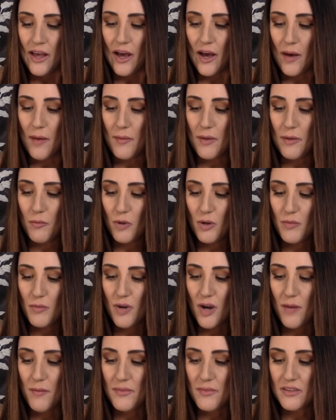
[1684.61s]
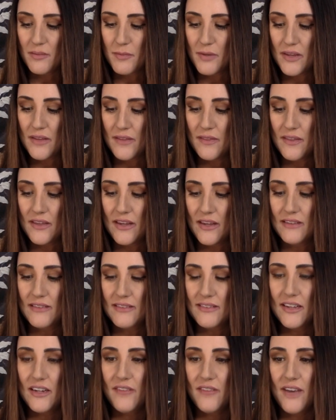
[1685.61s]
And one problem has been that
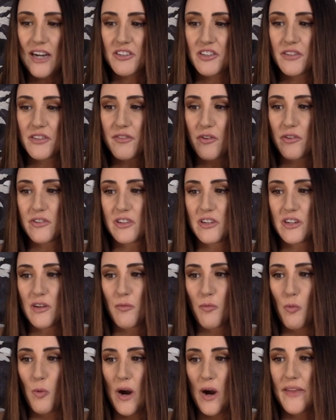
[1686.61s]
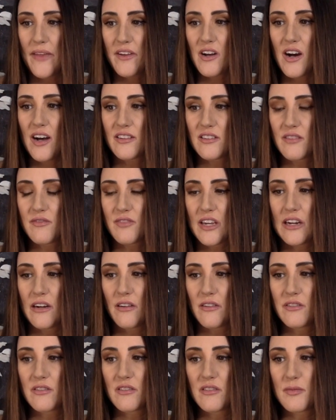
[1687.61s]
instead of actually focusing on why the cost of
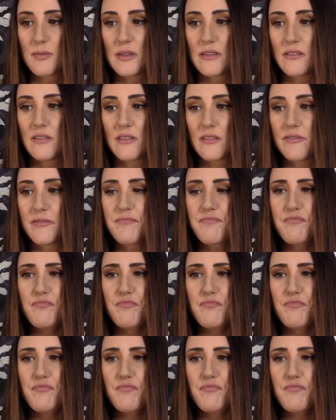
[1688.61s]
care is so expensive,